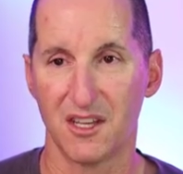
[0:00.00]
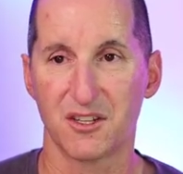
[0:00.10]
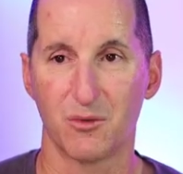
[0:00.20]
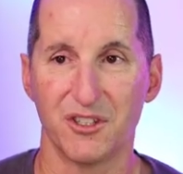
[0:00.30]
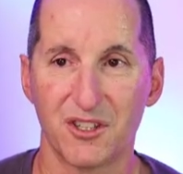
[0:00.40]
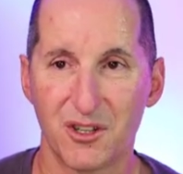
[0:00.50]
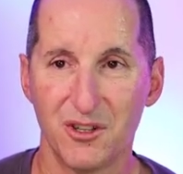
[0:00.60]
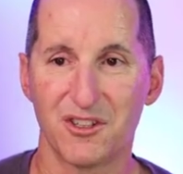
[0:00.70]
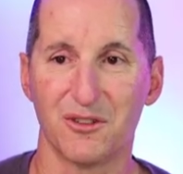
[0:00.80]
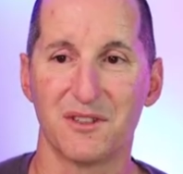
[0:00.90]
So what you
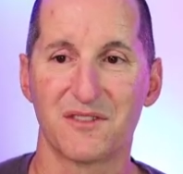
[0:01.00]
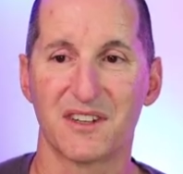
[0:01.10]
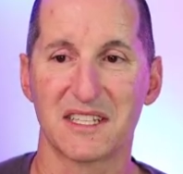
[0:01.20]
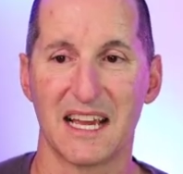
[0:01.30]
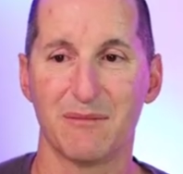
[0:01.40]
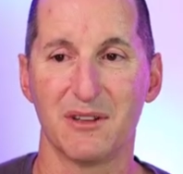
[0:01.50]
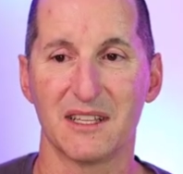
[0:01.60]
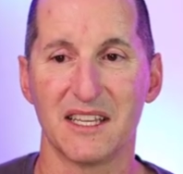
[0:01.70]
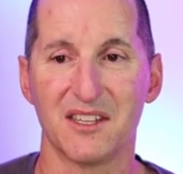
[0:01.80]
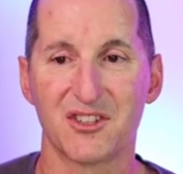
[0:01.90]
could do is, for example,
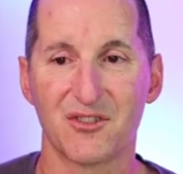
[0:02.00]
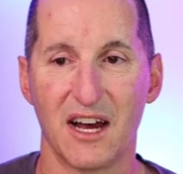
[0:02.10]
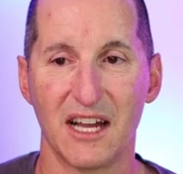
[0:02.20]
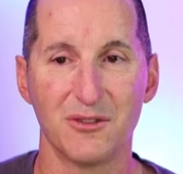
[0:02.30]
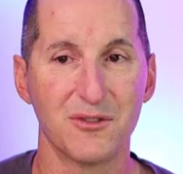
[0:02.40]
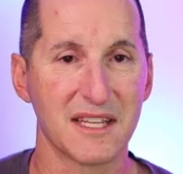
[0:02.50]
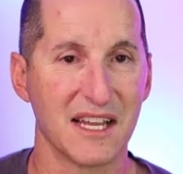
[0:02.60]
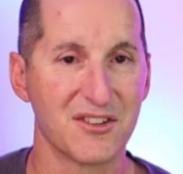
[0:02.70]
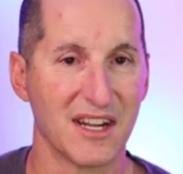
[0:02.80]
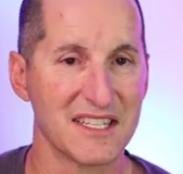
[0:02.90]
is try use
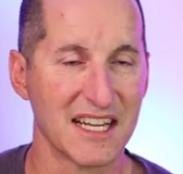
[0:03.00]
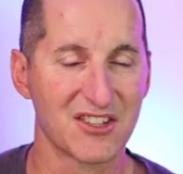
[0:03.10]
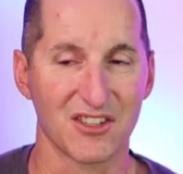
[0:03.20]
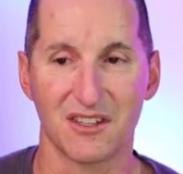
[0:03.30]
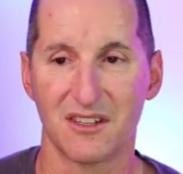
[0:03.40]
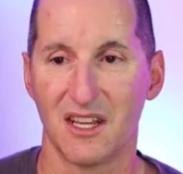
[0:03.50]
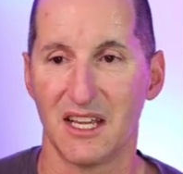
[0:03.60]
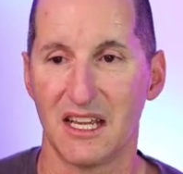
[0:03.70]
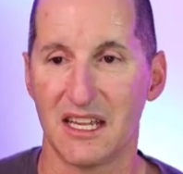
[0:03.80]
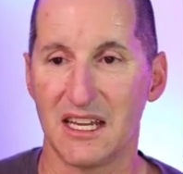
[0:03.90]
that transaction
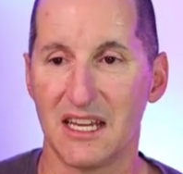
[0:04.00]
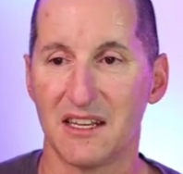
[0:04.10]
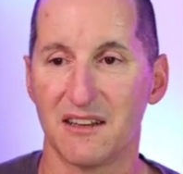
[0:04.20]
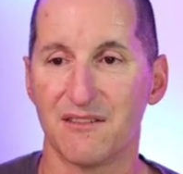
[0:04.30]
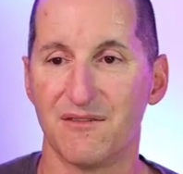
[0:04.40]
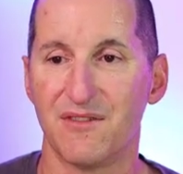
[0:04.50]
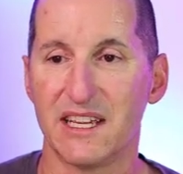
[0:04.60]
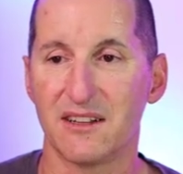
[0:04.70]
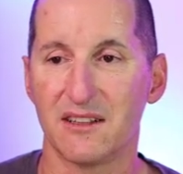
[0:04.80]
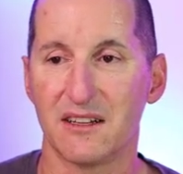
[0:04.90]
in
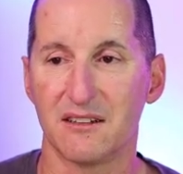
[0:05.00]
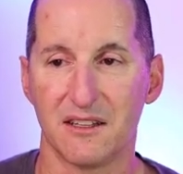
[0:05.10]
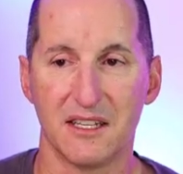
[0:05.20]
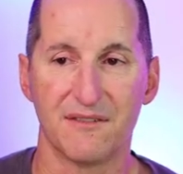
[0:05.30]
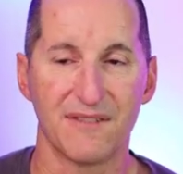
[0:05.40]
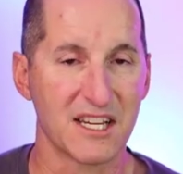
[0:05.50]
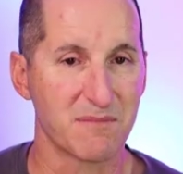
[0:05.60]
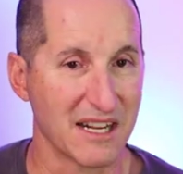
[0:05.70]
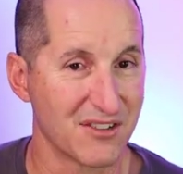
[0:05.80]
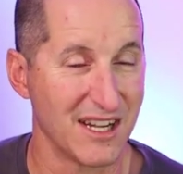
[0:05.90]

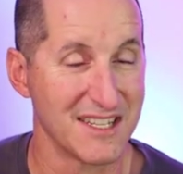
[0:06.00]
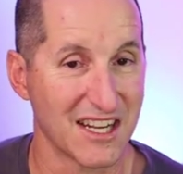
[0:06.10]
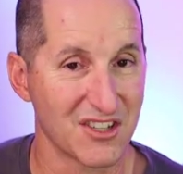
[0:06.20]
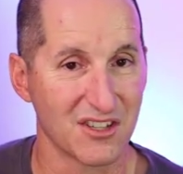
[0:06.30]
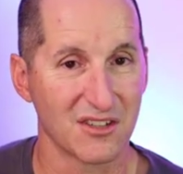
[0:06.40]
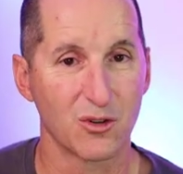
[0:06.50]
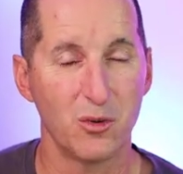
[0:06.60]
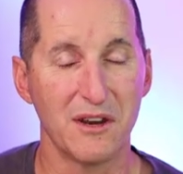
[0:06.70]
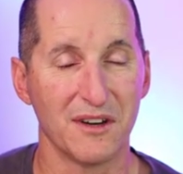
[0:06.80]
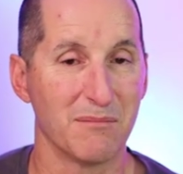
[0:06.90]
Flashback Transaction
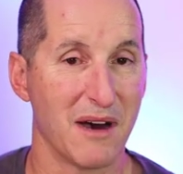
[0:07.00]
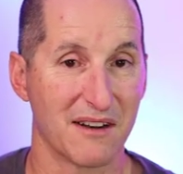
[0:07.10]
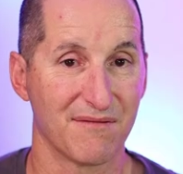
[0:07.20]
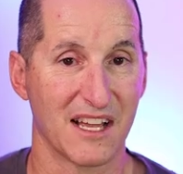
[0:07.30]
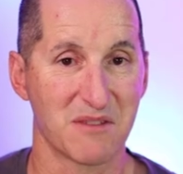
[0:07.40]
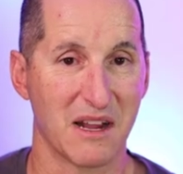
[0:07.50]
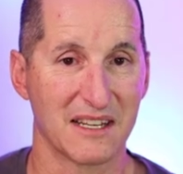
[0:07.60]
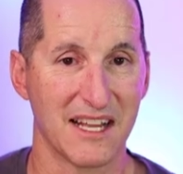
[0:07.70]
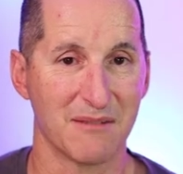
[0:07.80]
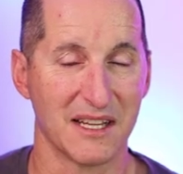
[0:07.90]
Query, part of
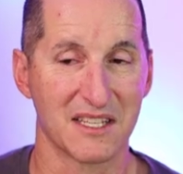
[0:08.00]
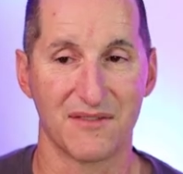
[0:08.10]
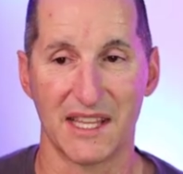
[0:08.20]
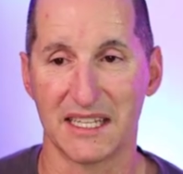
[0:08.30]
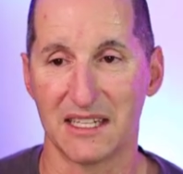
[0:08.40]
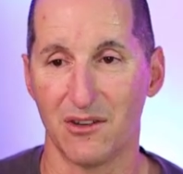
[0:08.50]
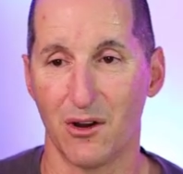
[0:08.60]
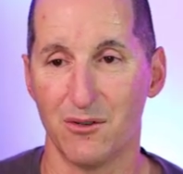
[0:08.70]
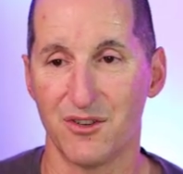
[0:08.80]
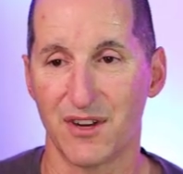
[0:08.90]
Flashback Database for that
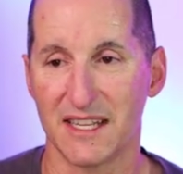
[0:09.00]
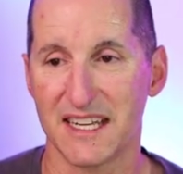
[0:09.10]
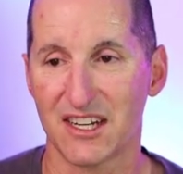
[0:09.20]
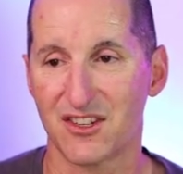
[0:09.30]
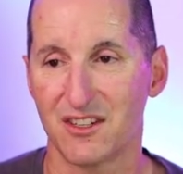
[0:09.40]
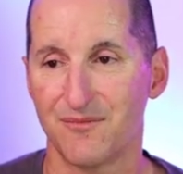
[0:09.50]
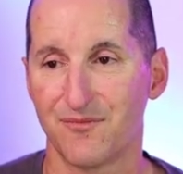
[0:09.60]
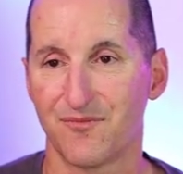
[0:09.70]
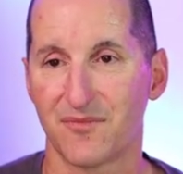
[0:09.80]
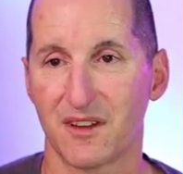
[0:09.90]
known transaction,
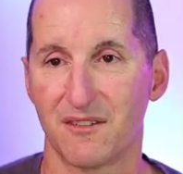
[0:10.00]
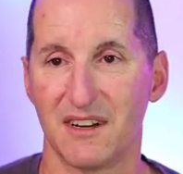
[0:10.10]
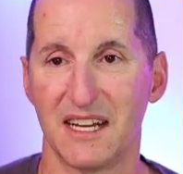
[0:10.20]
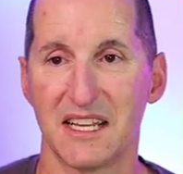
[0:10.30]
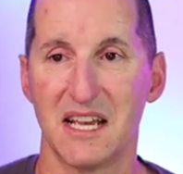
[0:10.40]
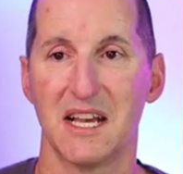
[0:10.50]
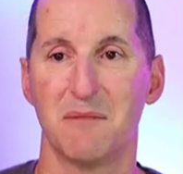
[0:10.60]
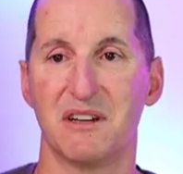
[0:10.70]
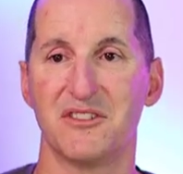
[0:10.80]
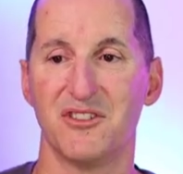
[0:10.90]
right?
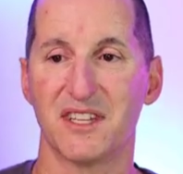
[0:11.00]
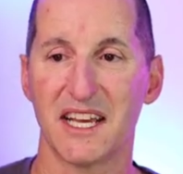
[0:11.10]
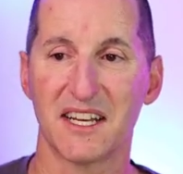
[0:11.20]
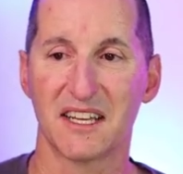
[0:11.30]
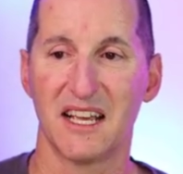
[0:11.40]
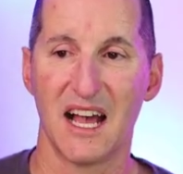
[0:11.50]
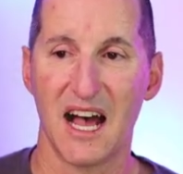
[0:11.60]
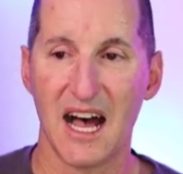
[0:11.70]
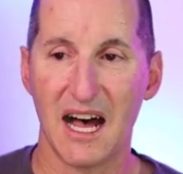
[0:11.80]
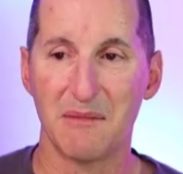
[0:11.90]
But do you get it?
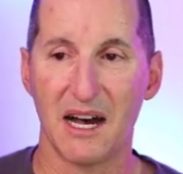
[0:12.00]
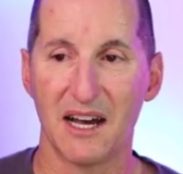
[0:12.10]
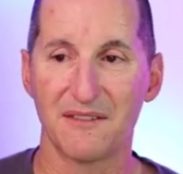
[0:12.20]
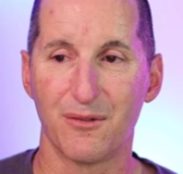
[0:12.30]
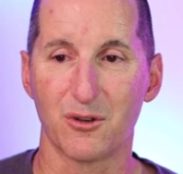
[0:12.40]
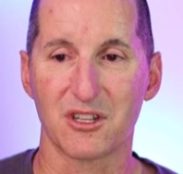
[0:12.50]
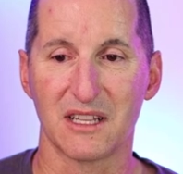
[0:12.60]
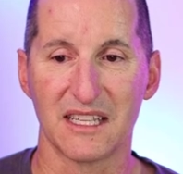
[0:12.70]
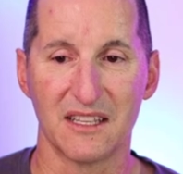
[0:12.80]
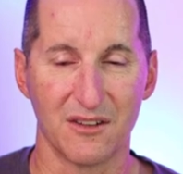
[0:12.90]

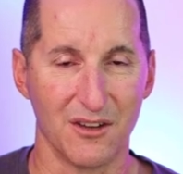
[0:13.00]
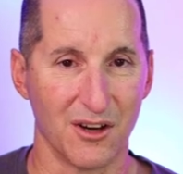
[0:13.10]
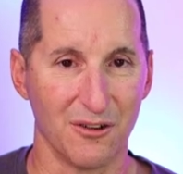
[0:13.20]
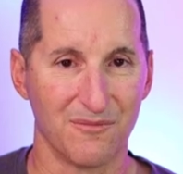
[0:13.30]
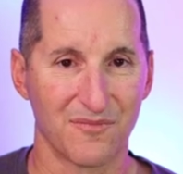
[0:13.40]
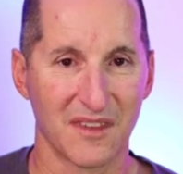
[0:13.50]
Unfortunately, no.